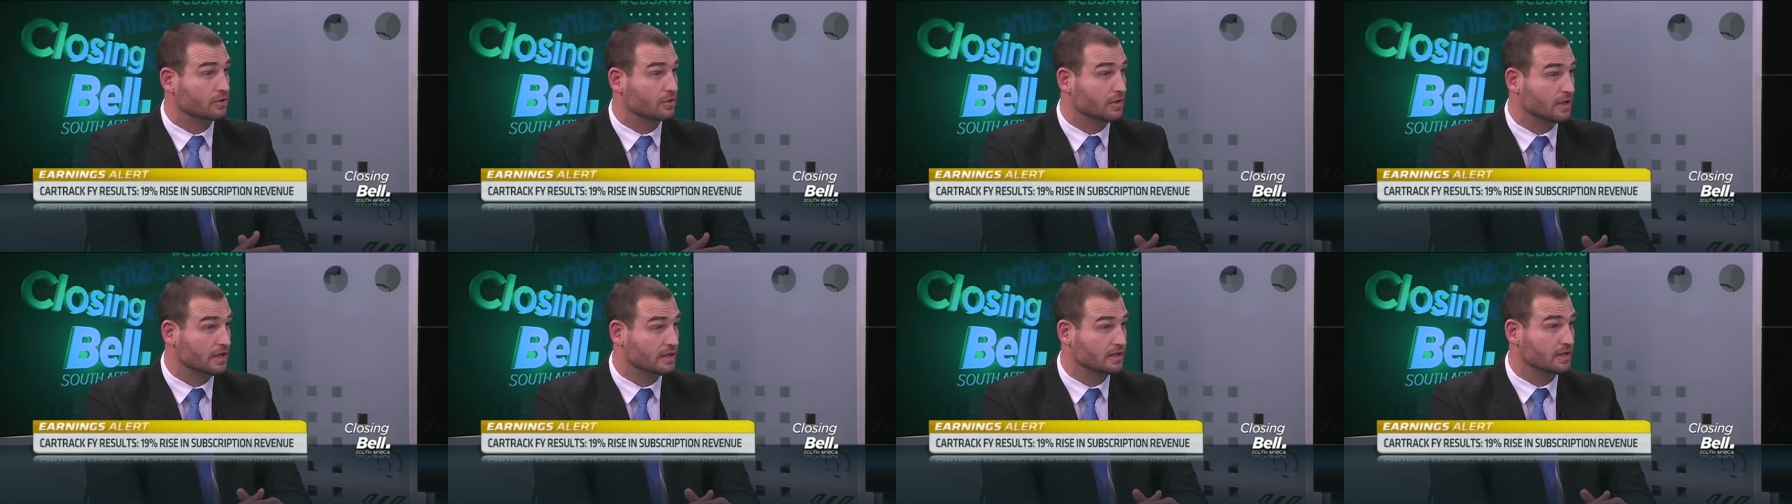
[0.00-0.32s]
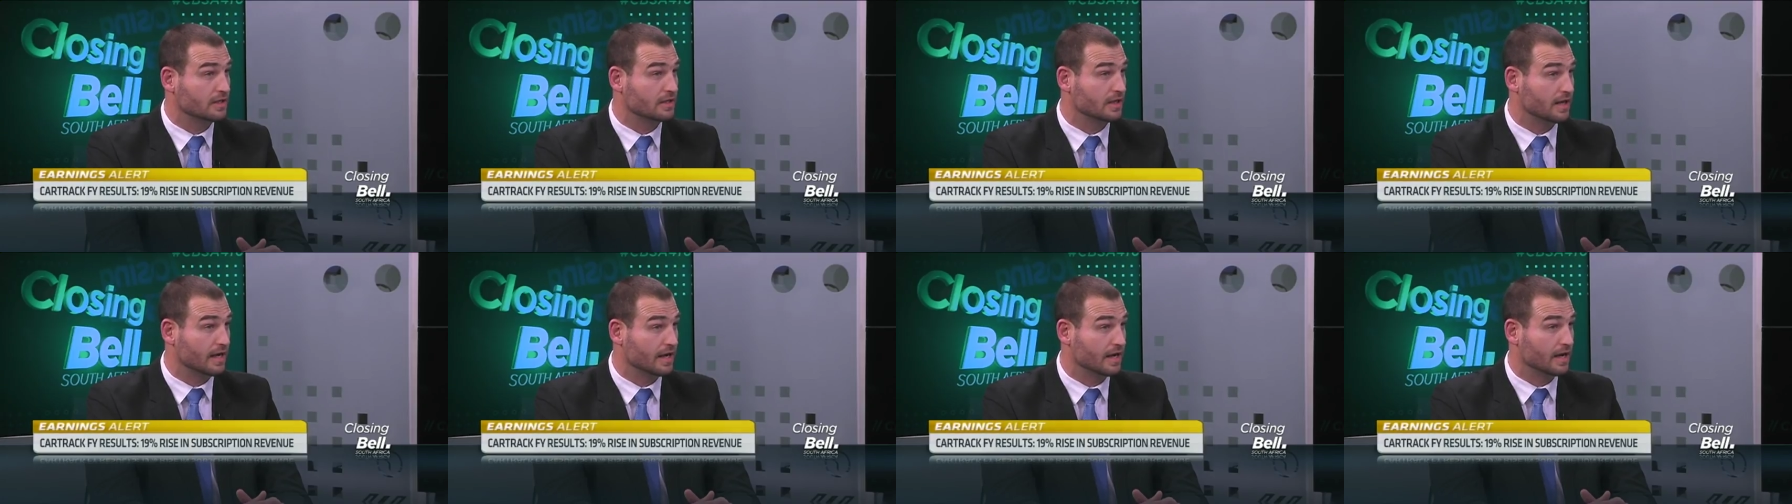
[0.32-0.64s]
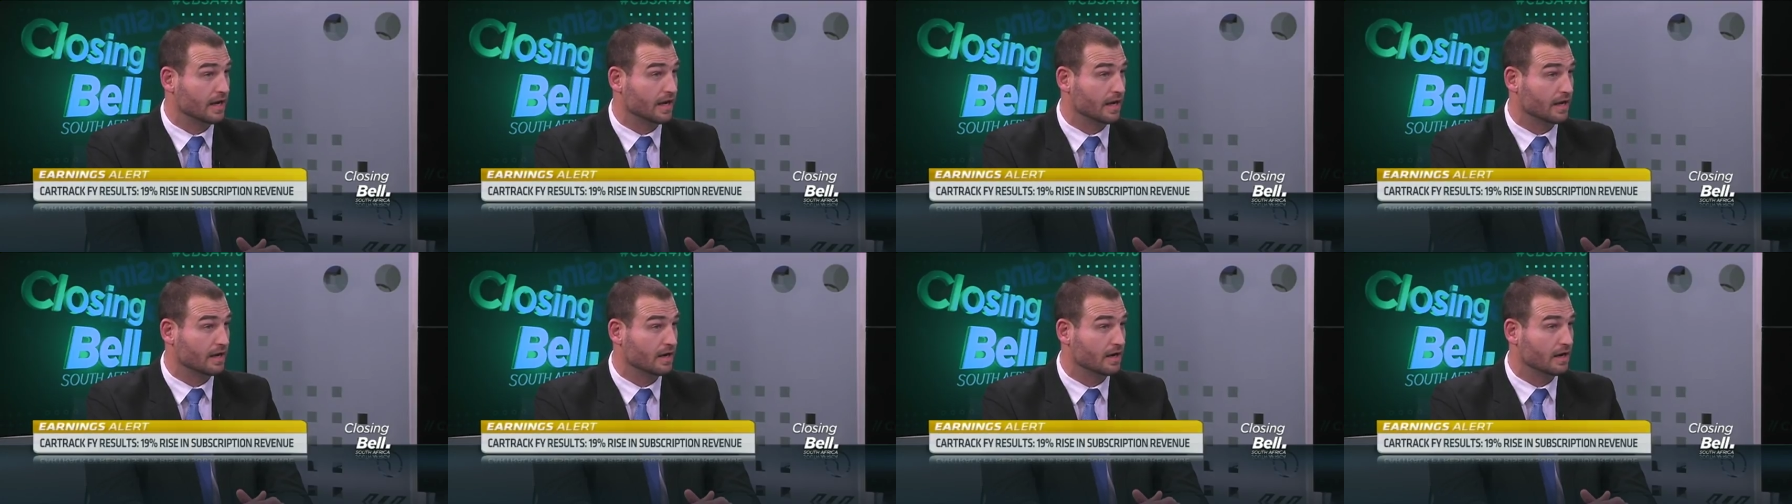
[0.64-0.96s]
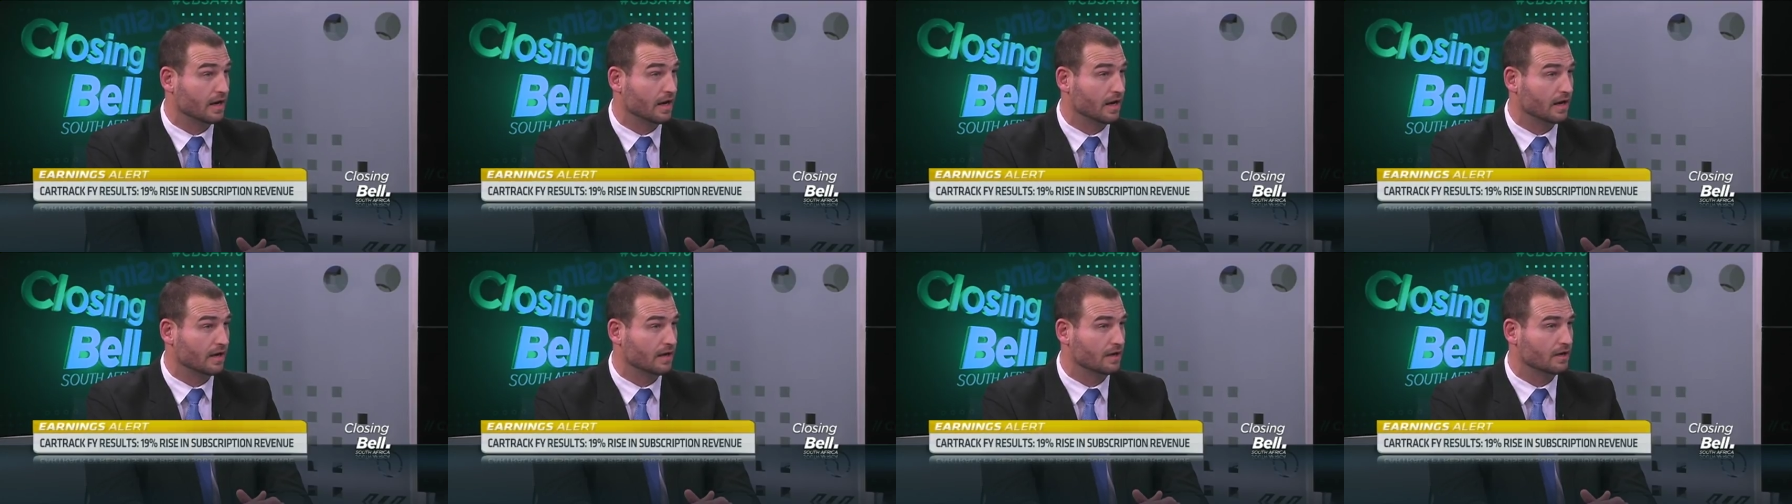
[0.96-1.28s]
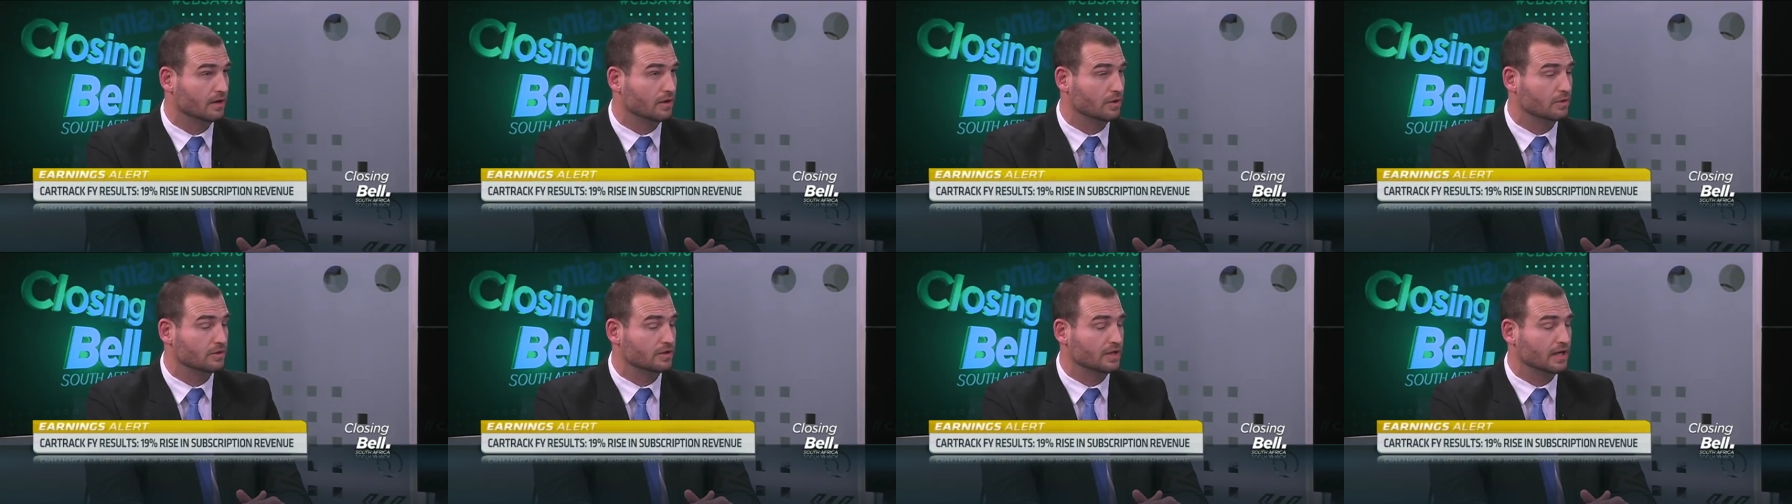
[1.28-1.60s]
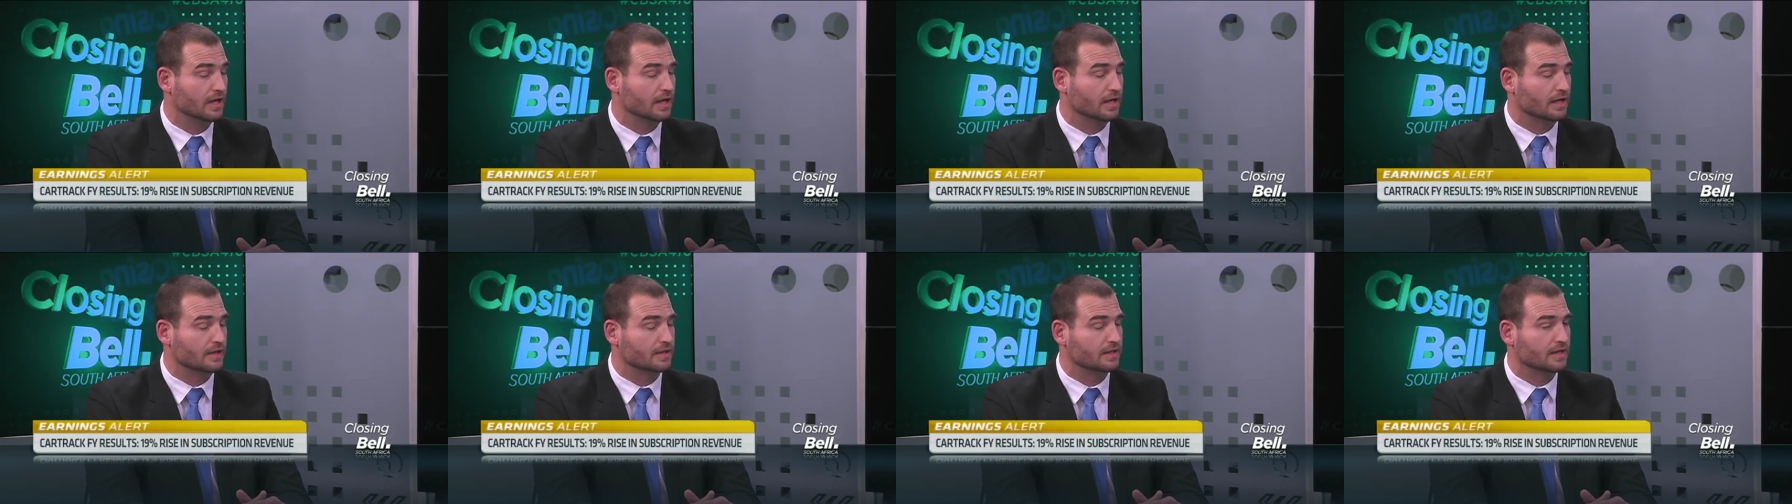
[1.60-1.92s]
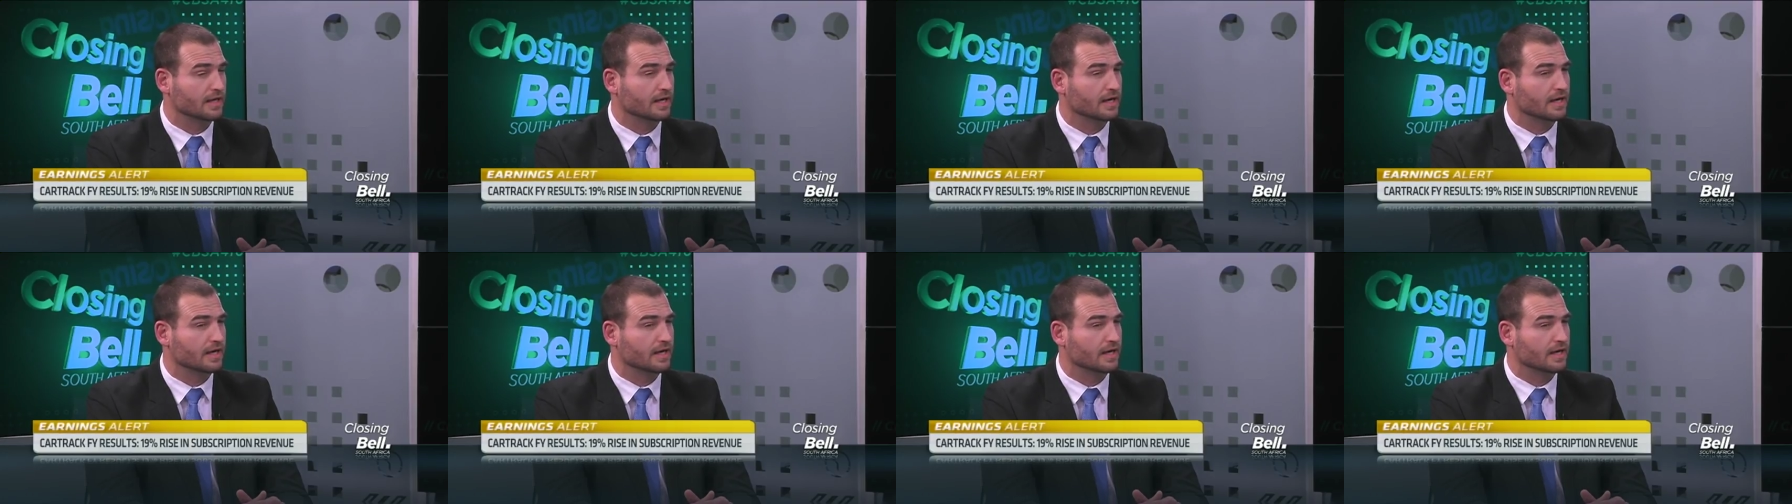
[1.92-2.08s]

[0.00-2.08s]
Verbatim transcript: recently in, in New Zealand.